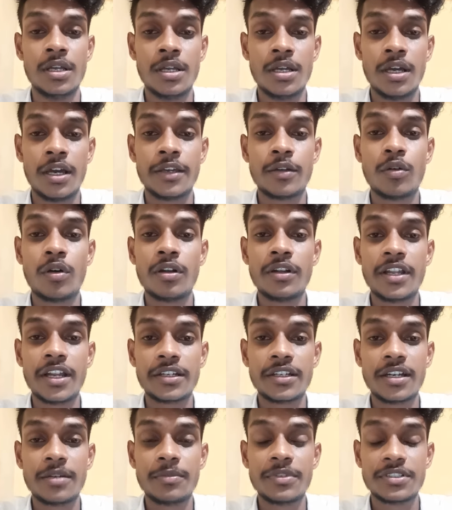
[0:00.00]
I
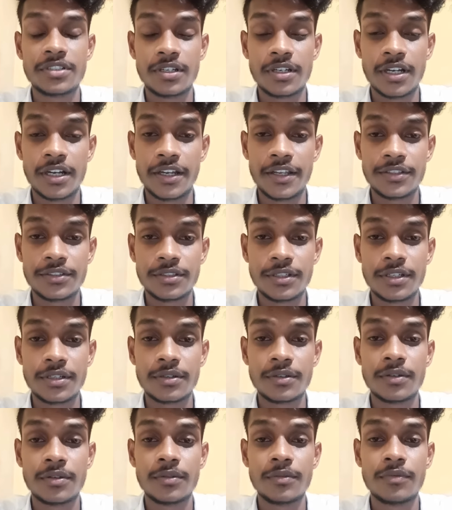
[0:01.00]
contacted Mr. Ganesh sir
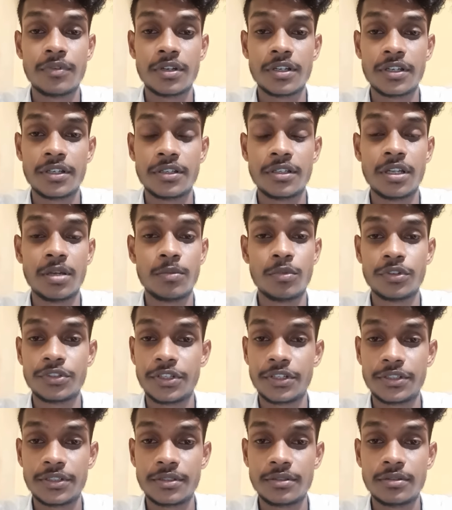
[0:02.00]
for a demo
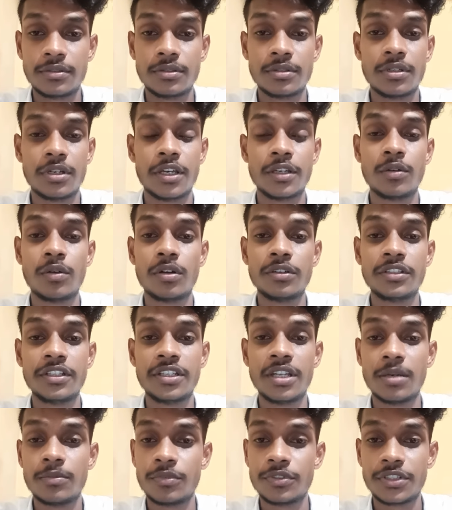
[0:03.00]
session. I got the
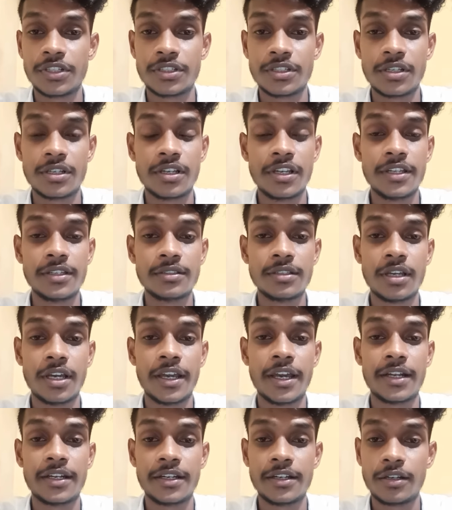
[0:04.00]
demo session link. I
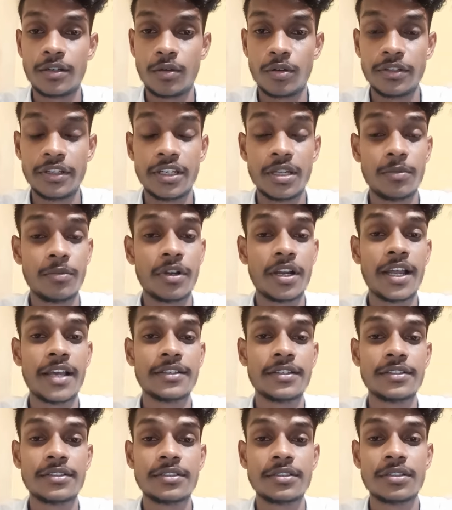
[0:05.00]
attended all the demo
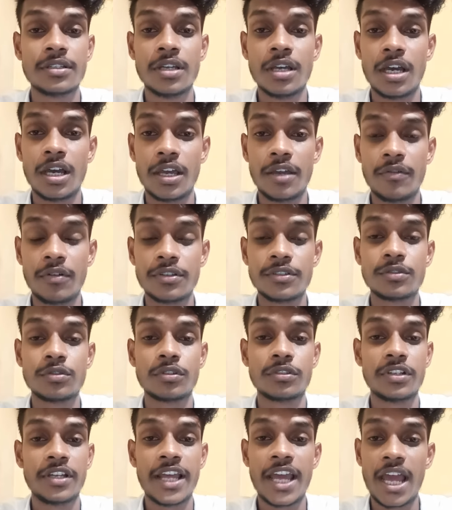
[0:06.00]
classes. I was
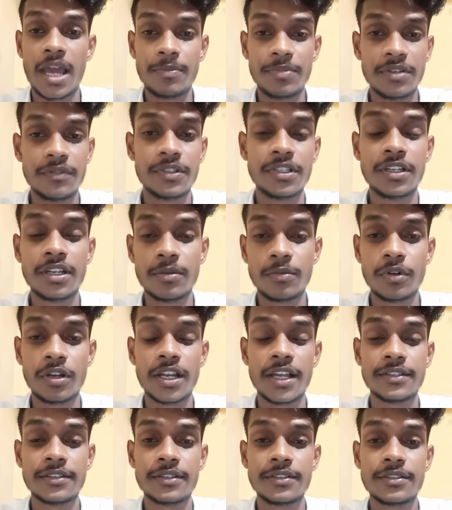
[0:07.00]
totally happy with the demo
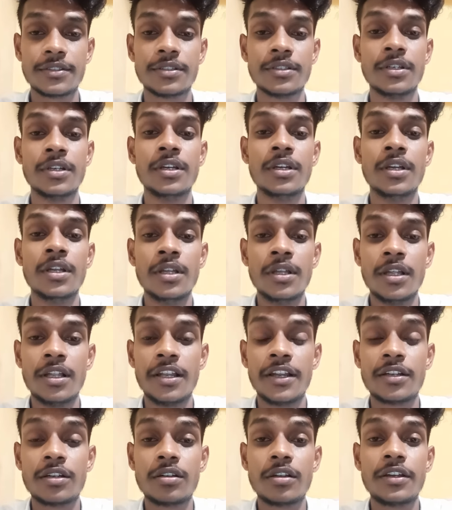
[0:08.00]
classes.
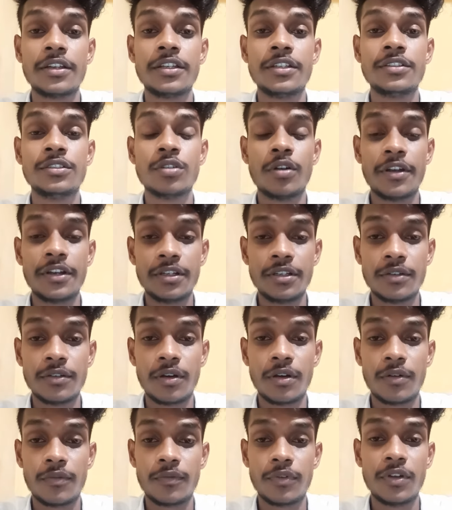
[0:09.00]
Later on, I joined
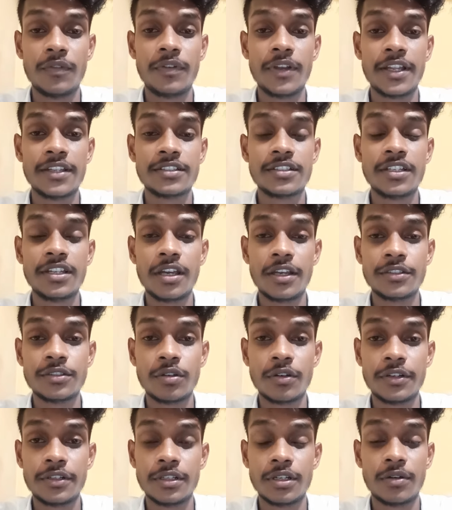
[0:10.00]
full-fledgedly. I
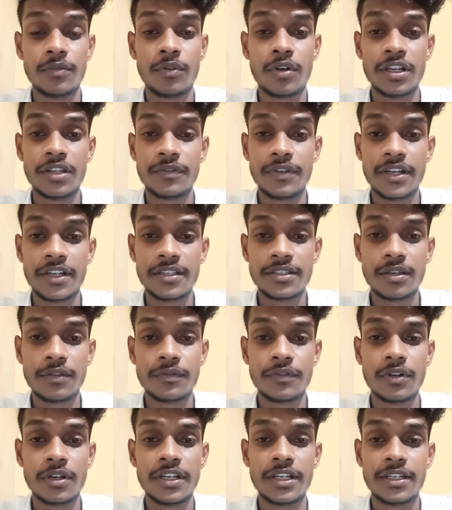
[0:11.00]
joined 45 days of
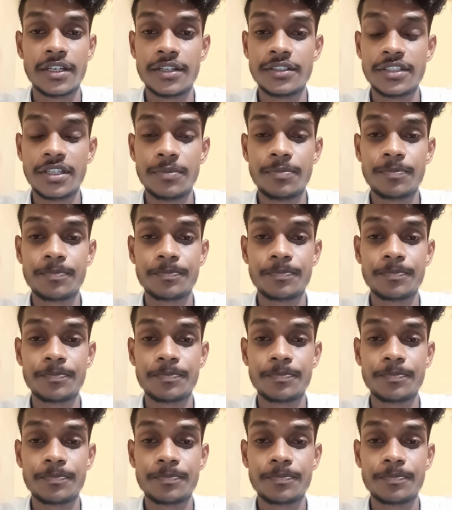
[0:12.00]
internship.